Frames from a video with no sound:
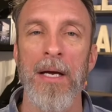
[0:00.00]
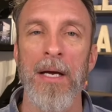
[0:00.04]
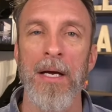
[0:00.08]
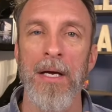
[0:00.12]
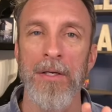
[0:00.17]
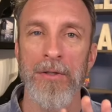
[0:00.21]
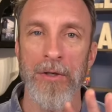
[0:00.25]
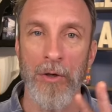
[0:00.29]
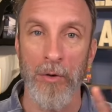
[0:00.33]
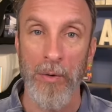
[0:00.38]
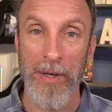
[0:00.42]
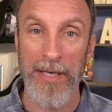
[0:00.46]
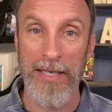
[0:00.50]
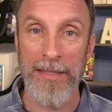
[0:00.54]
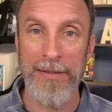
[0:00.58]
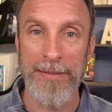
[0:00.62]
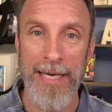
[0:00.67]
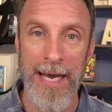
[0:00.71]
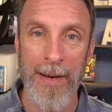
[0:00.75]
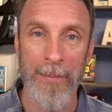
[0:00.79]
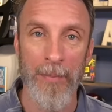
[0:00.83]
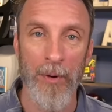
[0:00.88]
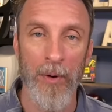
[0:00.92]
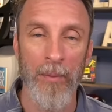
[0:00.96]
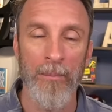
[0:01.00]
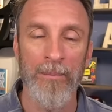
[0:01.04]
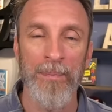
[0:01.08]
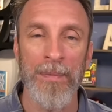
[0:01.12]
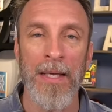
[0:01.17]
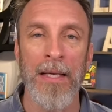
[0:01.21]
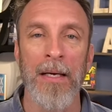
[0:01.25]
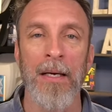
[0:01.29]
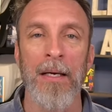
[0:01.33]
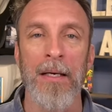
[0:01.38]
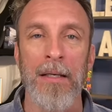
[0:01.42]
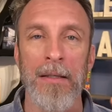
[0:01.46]
So, quick example
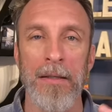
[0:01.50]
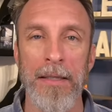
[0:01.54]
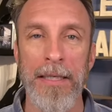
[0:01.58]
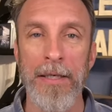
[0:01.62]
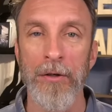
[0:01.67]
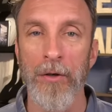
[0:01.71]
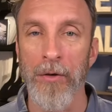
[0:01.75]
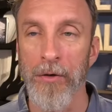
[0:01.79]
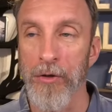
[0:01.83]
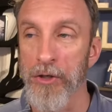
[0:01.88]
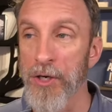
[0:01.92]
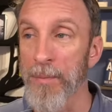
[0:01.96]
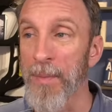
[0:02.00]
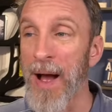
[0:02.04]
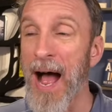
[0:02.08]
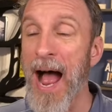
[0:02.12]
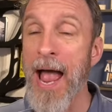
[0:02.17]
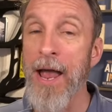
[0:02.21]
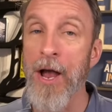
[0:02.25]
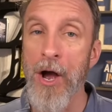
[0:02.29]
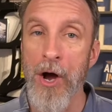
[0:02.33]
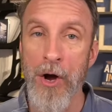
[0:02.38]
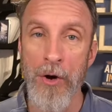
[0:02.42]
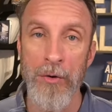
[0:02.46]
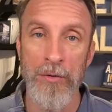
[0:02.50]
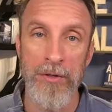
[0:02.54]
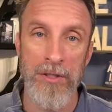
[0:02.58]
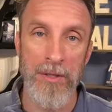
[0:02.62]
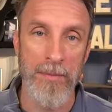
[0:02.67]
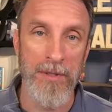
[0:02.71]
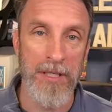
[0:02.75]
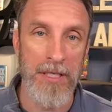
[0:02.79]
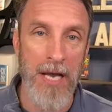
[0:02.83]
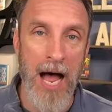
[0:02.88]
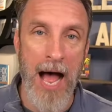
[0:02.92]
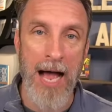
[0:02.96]
legal ownership. I own some
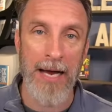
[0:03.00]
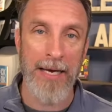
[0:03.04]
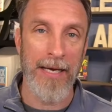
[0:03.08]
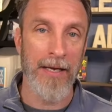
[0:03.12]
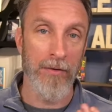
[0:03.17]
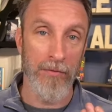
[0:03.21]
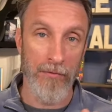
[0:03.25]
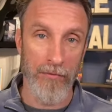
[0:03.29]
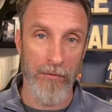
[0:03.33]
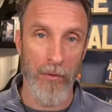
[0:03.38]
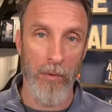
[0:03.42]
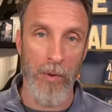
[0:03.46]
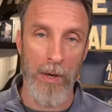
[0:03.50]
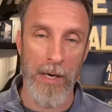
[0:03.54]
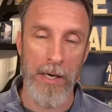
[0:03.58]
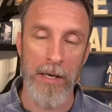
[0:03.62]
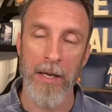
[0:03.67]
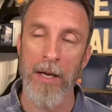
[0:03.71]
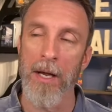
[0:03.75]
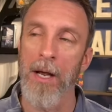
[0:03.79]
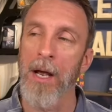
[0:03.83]
stock in mm-hmm. Ford.